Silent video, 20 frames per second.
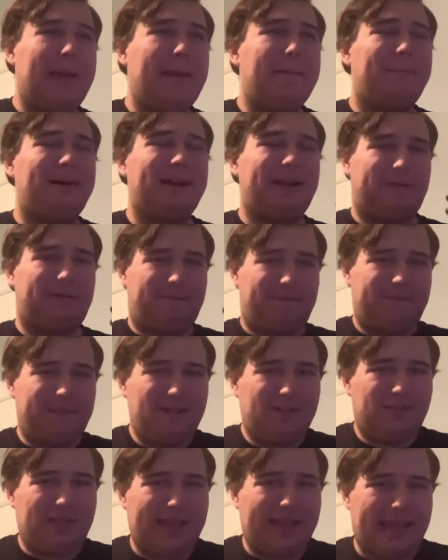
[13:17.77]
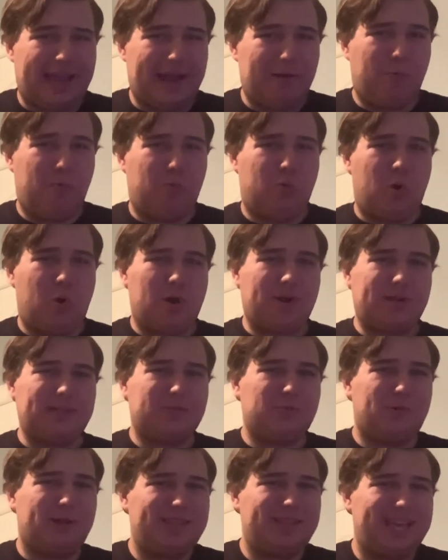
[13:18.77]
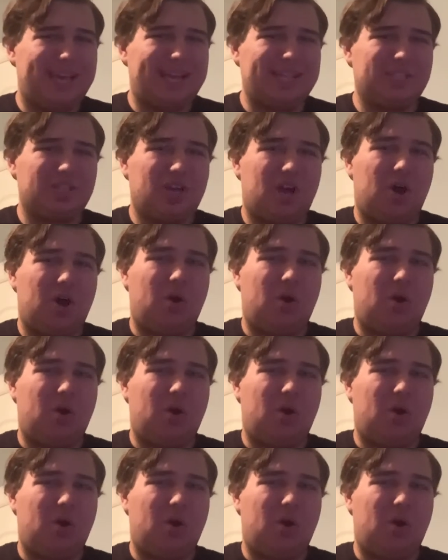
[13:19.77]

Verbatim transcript: but I feel like it works with its